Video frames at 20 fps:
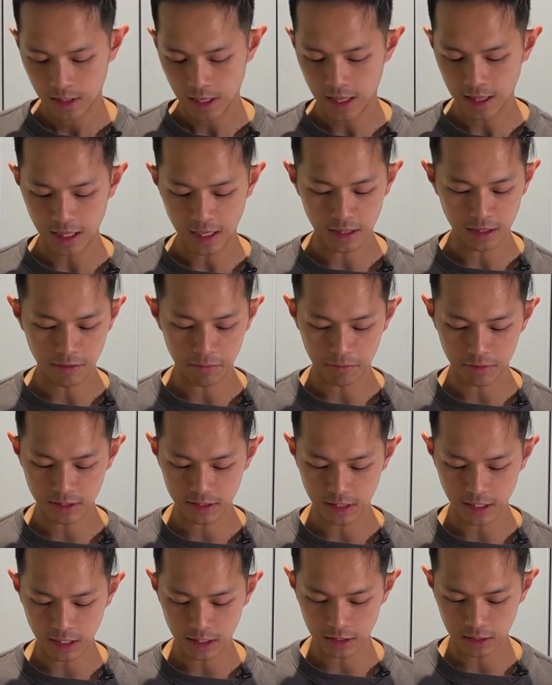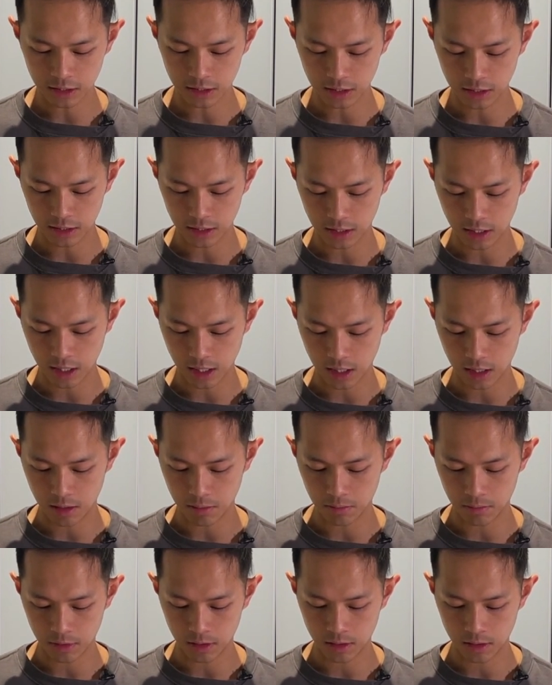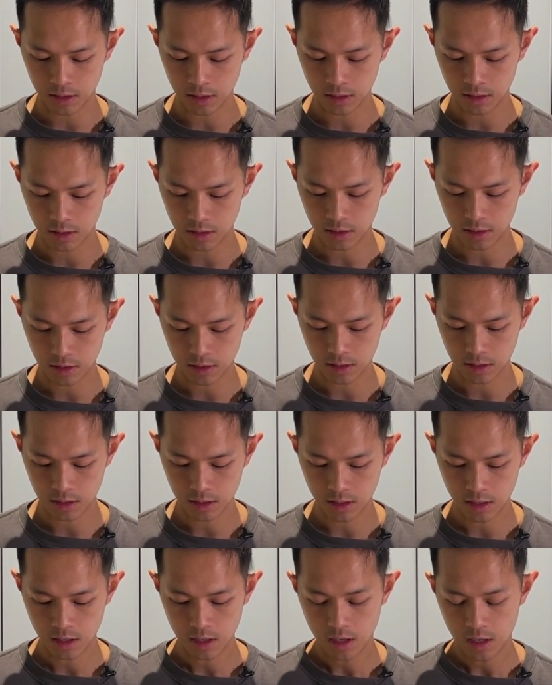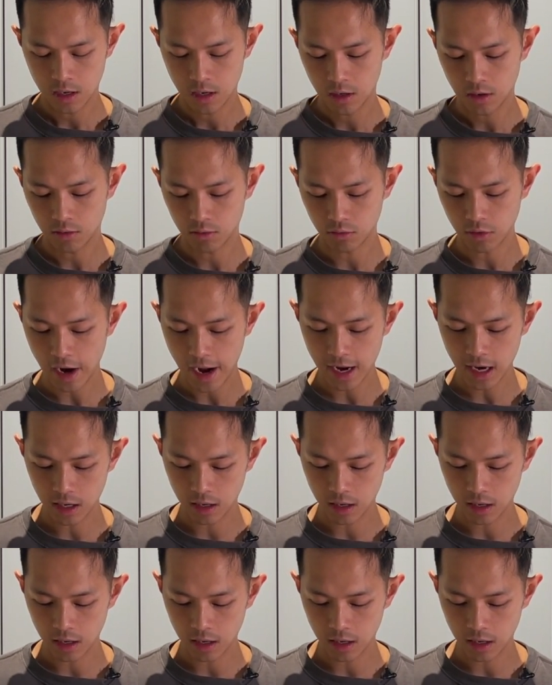And then the skin should come right